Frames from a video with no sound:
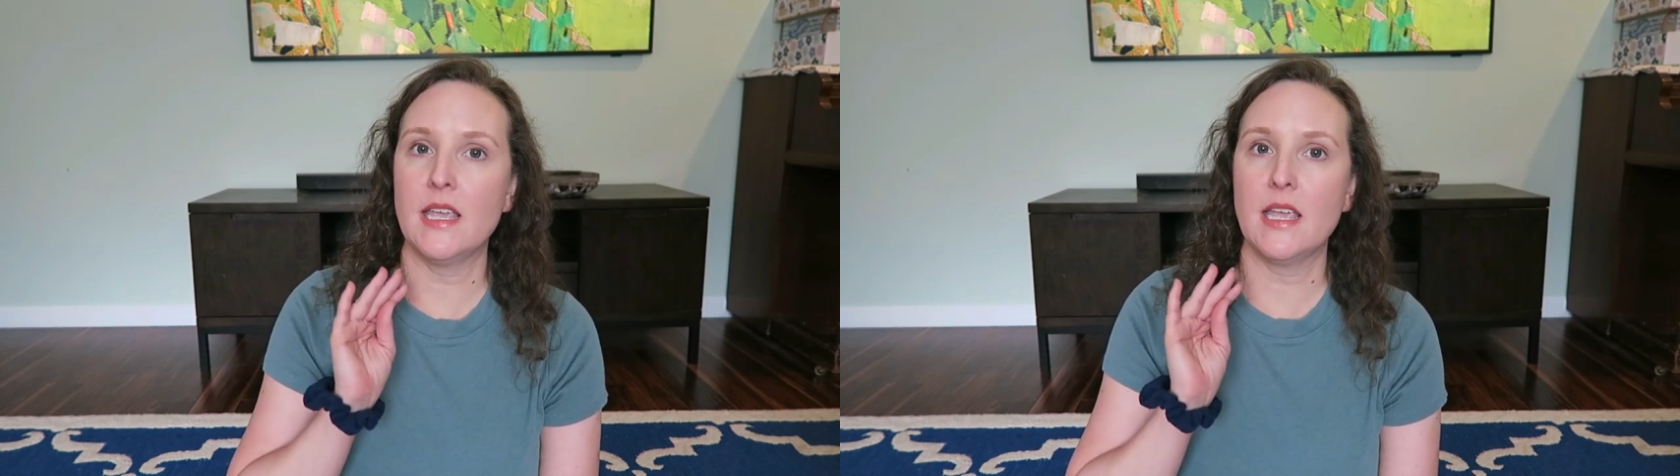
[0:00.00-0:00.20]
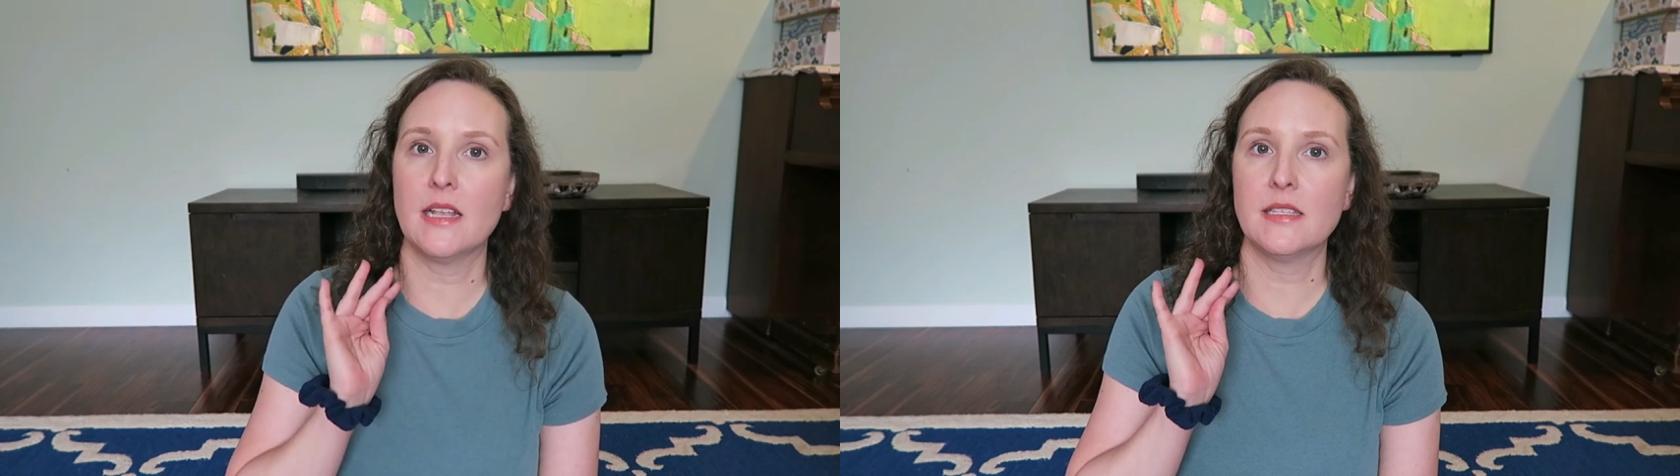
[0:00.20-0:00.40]

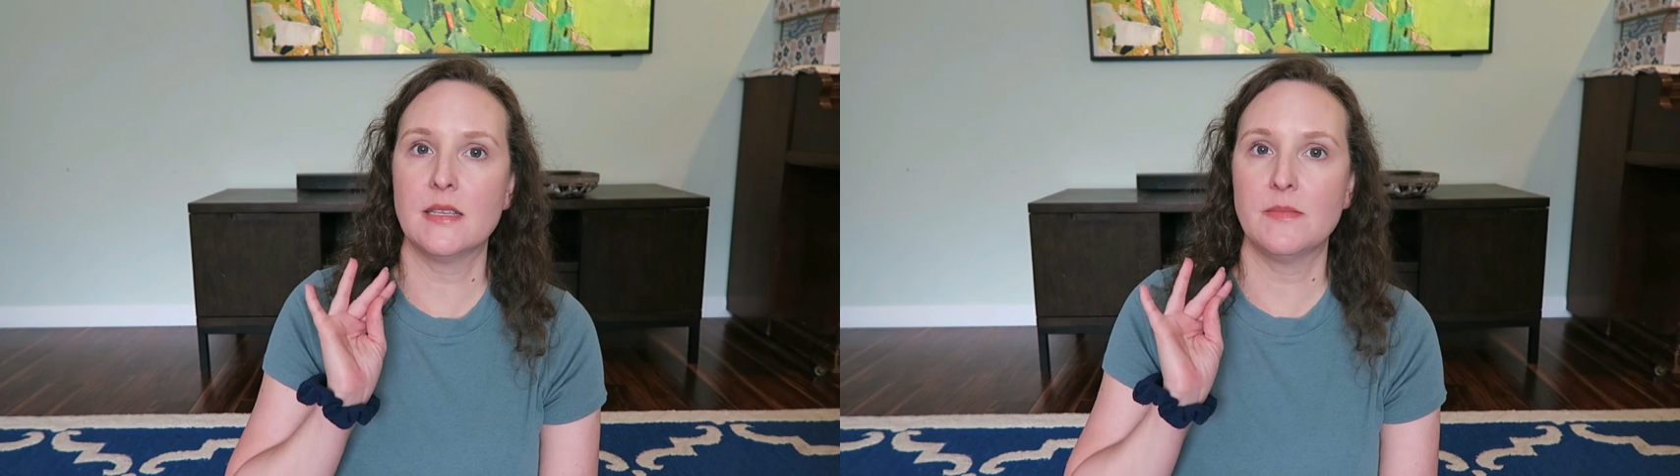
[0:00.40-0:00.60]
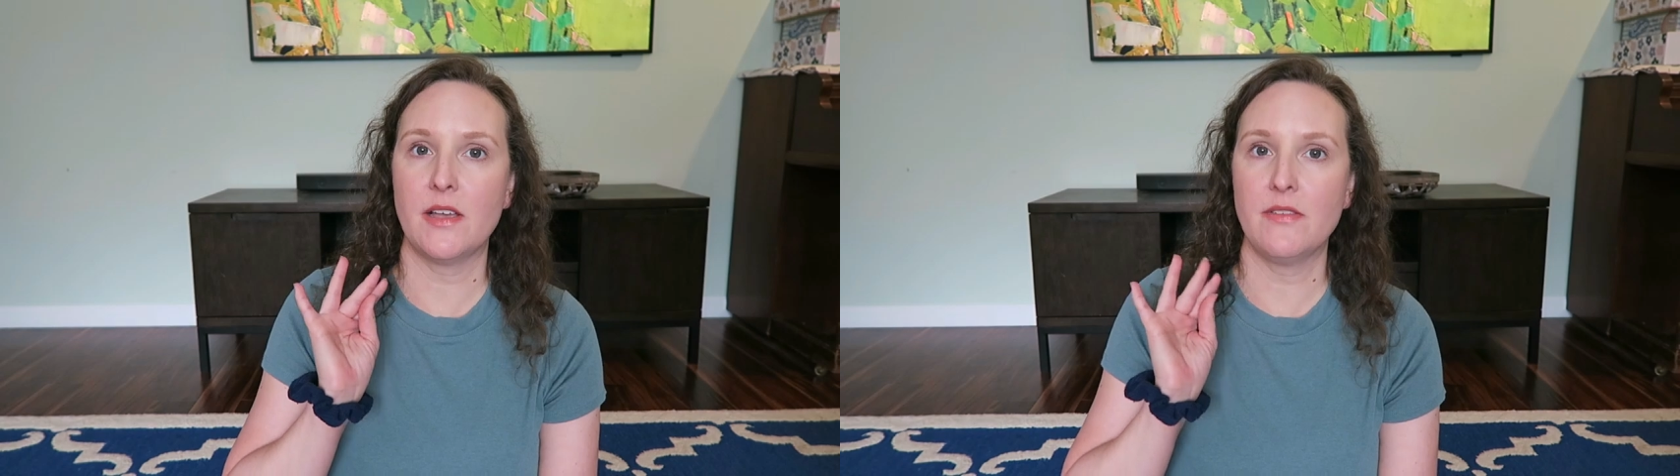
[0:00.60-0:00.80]
and
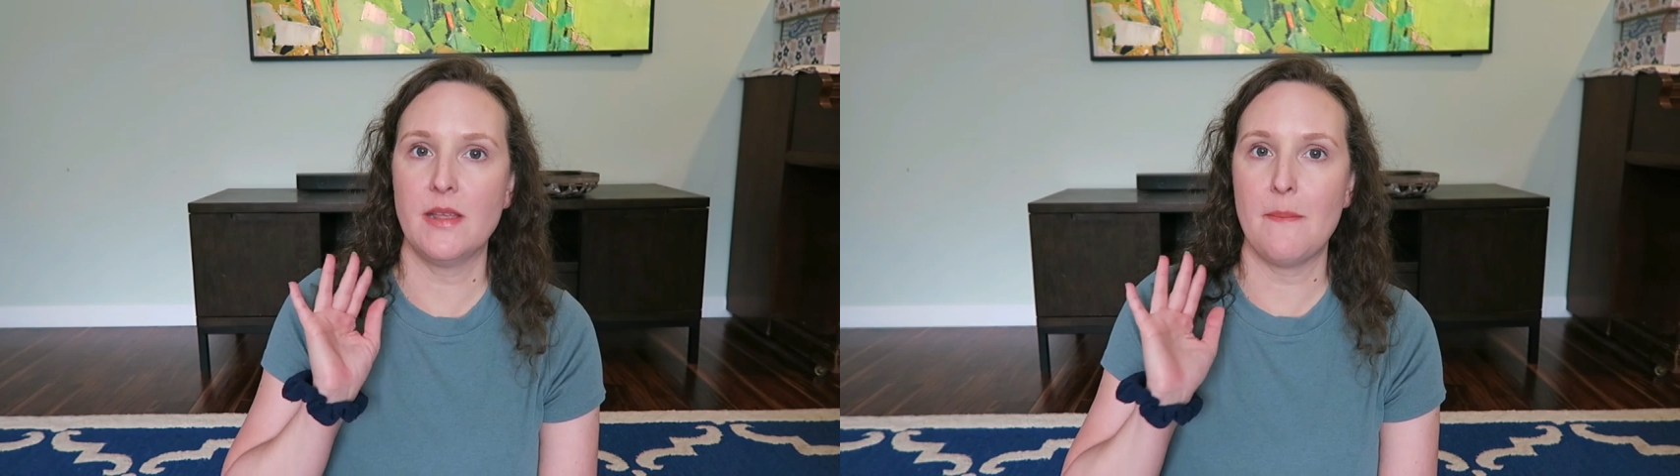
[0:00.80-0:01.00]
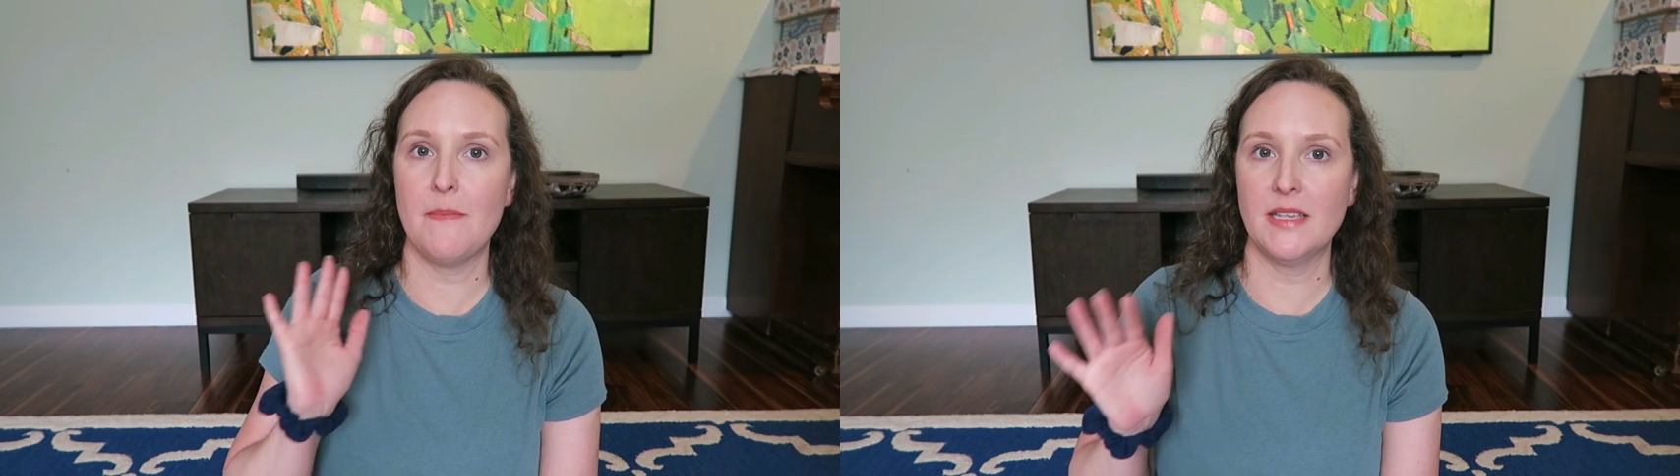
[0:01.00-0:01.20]
some
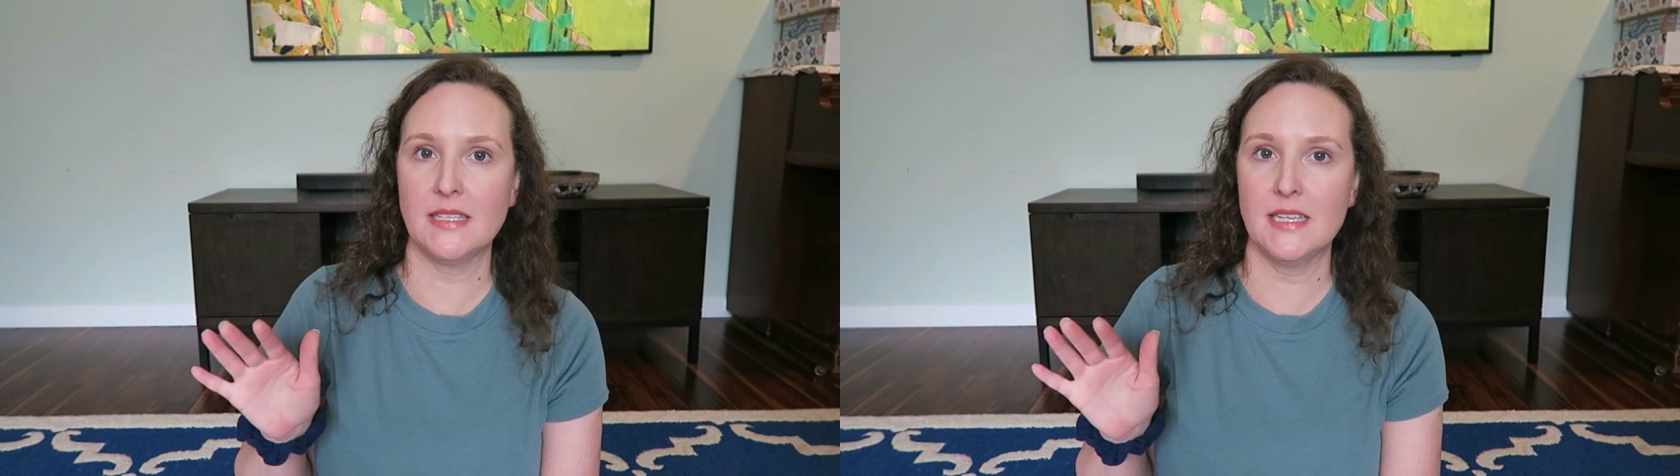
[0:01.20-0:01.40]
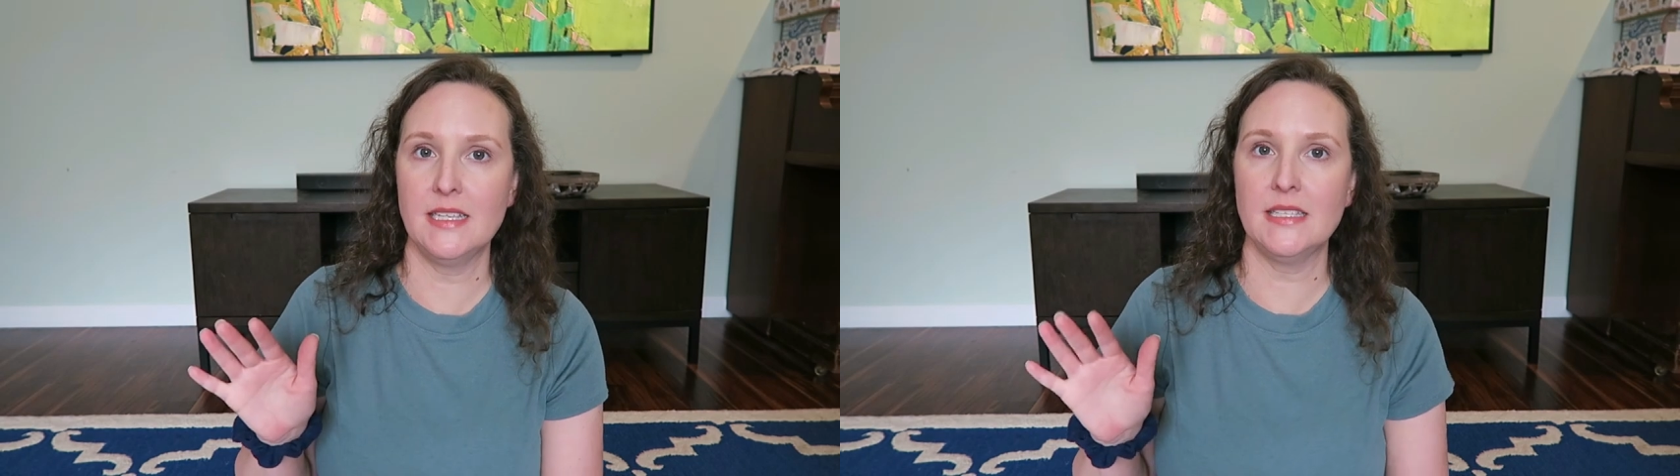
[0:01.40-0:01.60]
definite
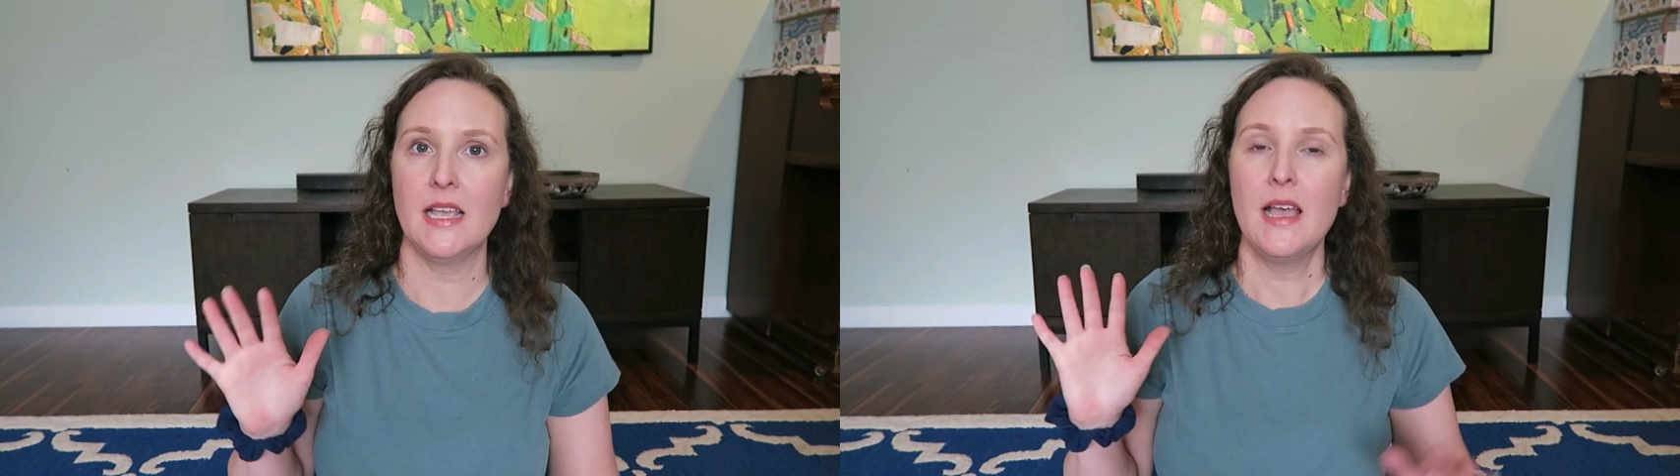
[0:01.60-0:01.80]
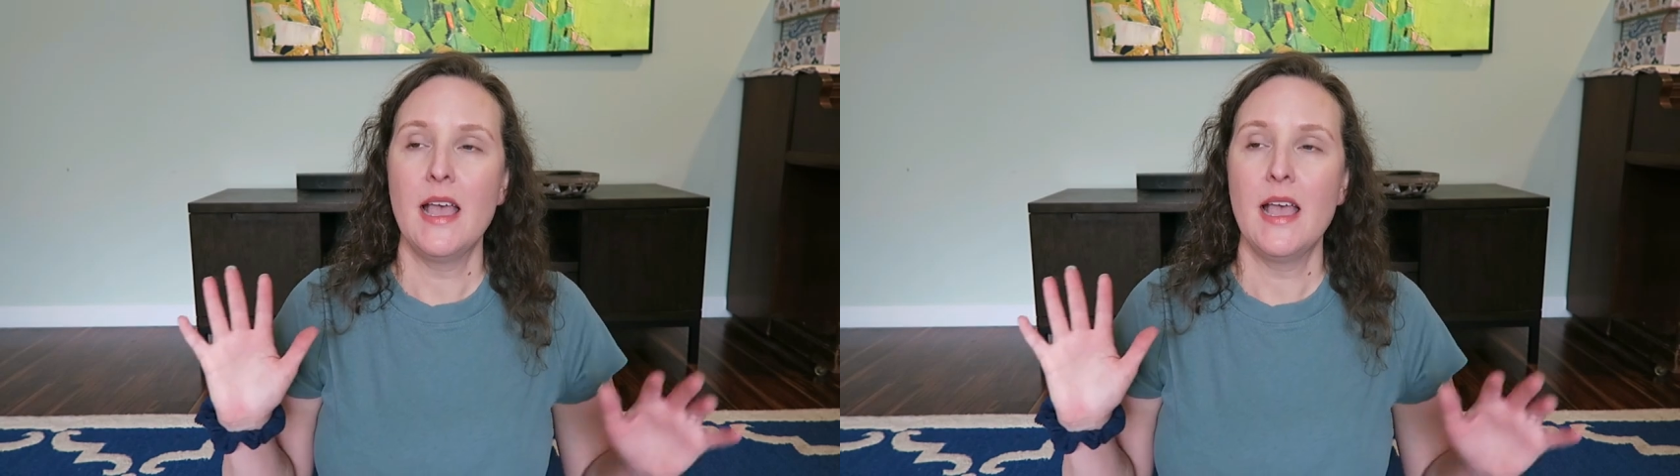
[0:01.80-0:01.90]
misses,